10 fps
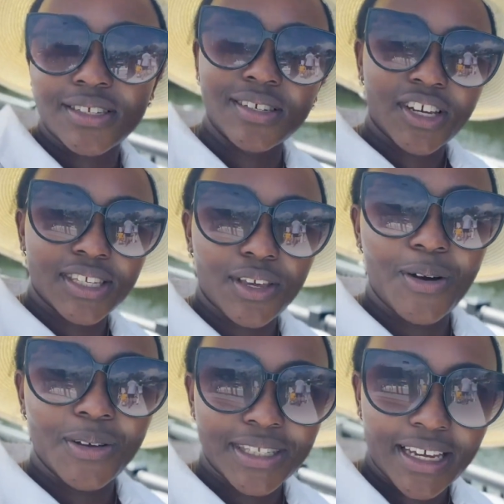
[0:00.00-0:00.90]
So just
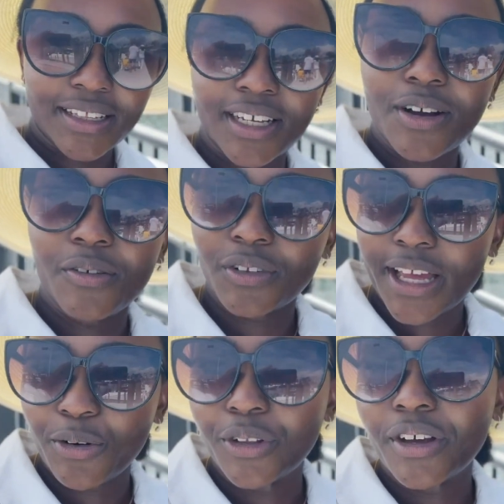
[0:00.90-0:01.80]
go sailing. Hopefully
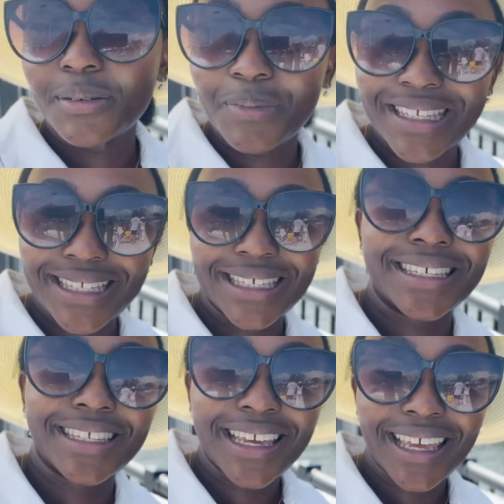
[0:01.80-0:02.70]
I will not be
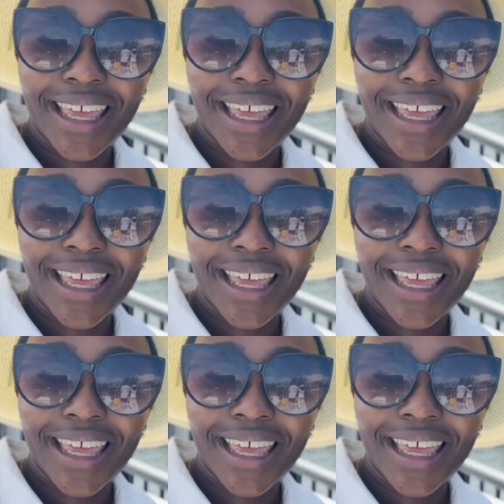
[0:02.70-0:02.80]
seasick